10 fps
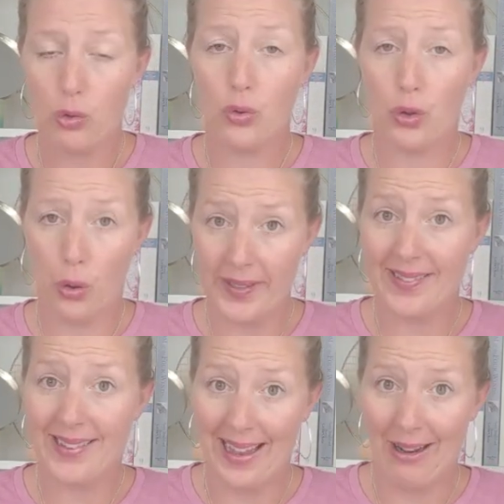to
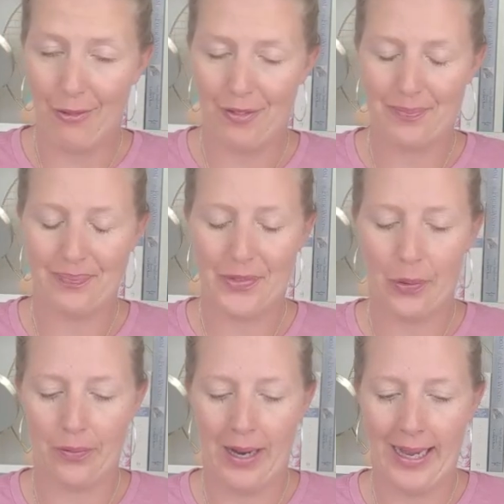yourself.
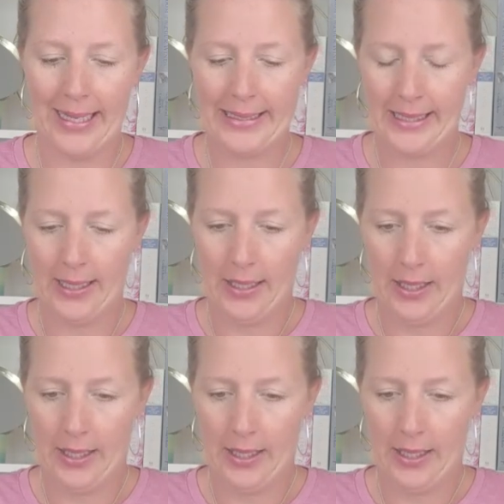All right?